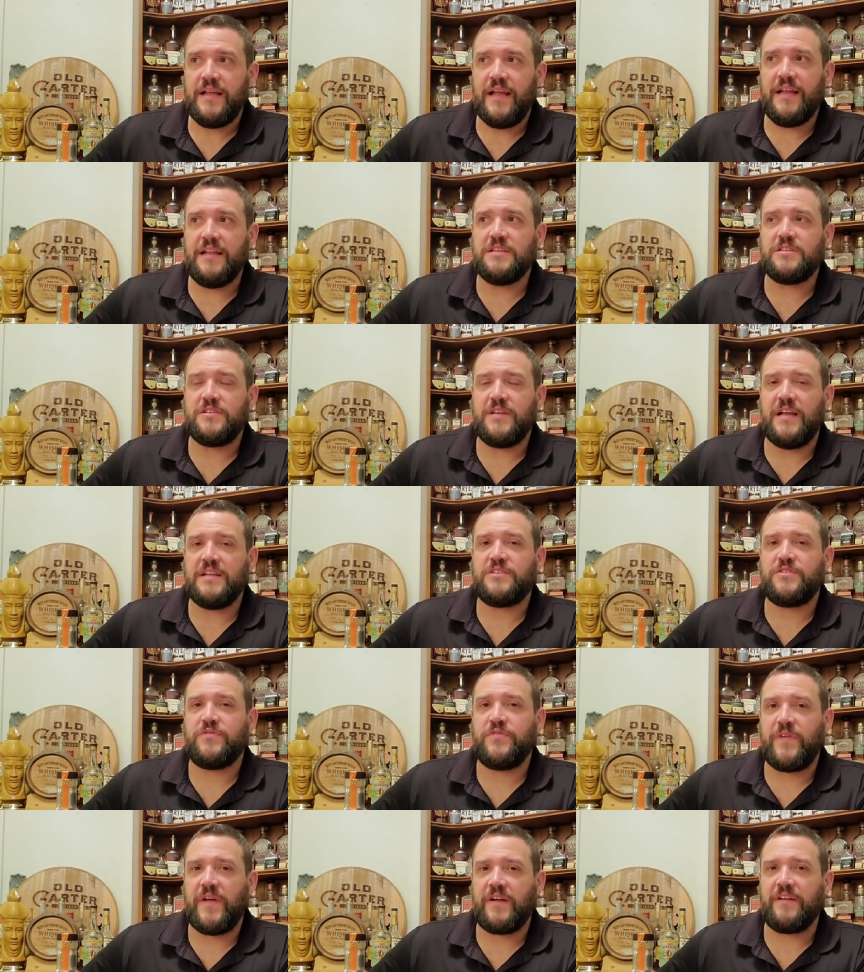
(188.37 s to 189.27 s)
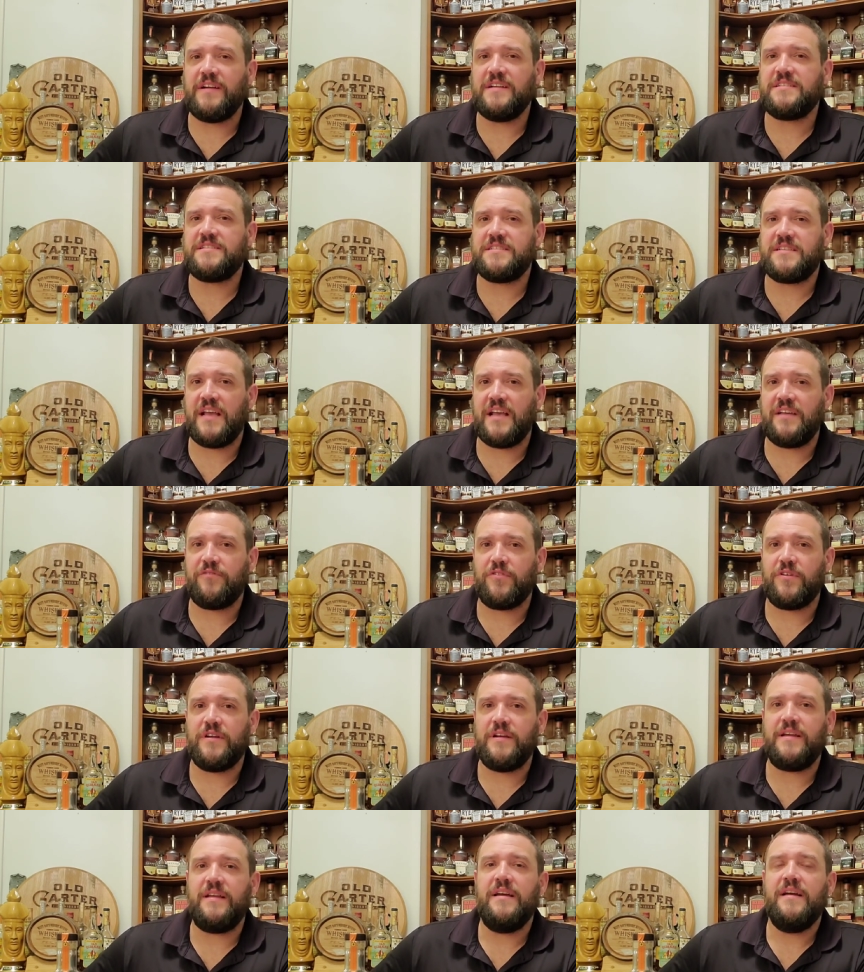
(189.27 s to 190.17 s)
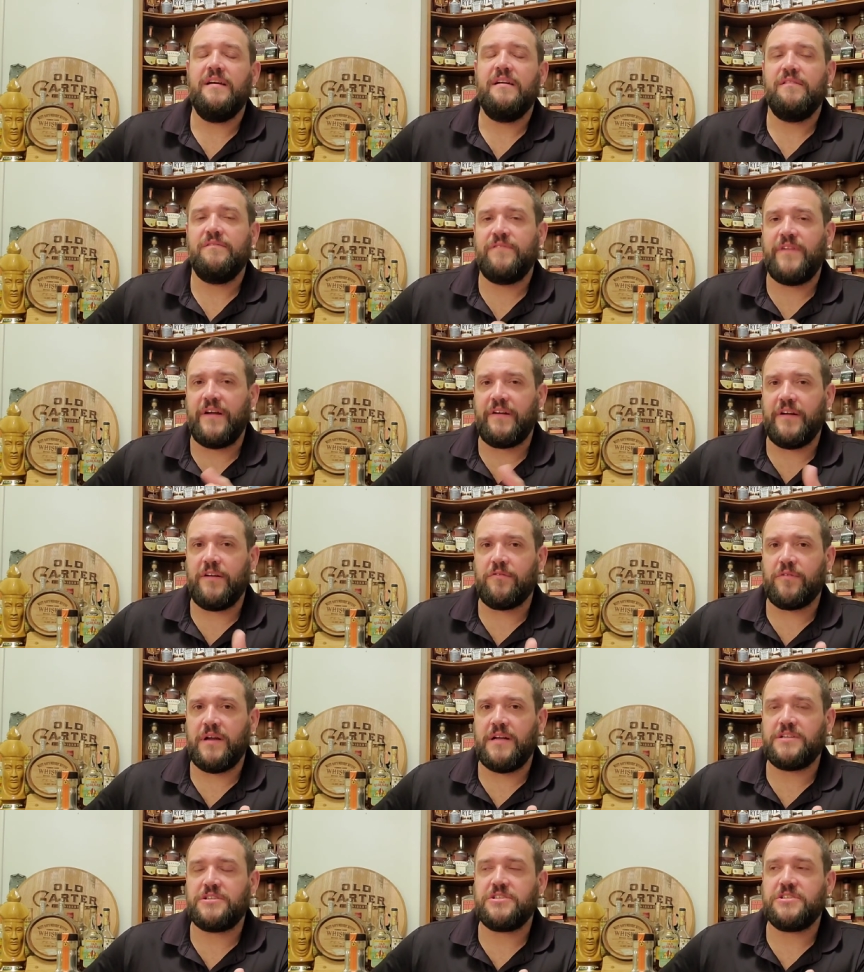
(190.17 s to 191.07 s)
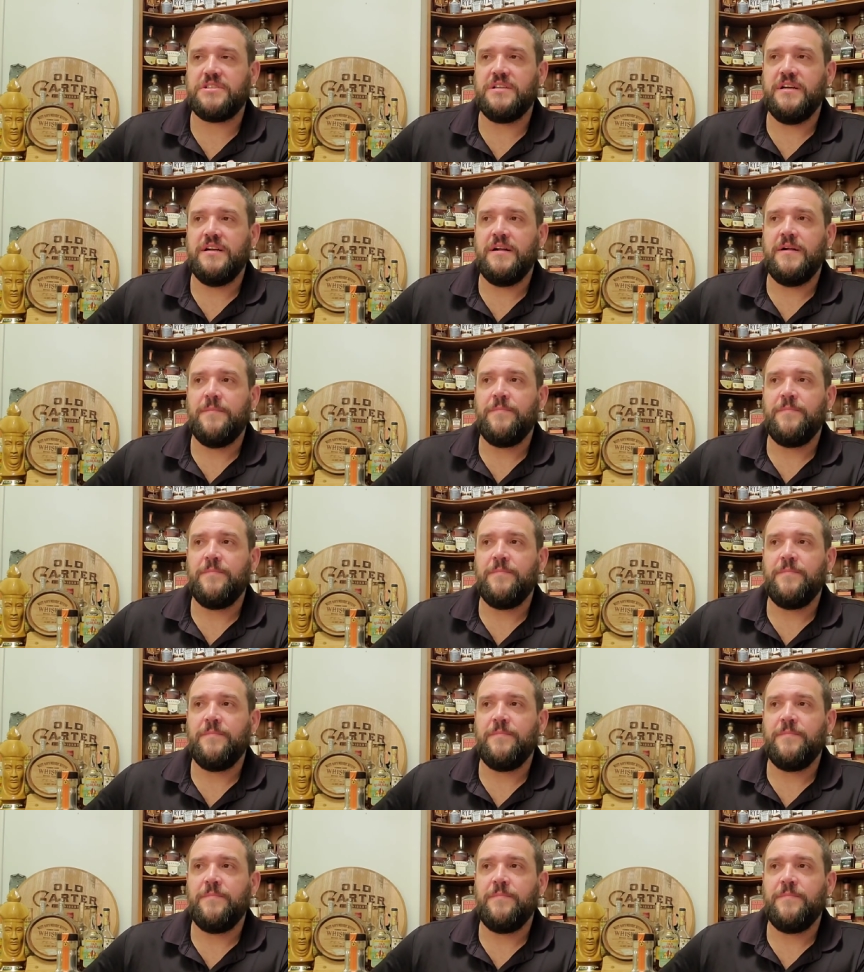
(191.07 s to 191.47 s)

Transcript: It is it's very savory, very rich.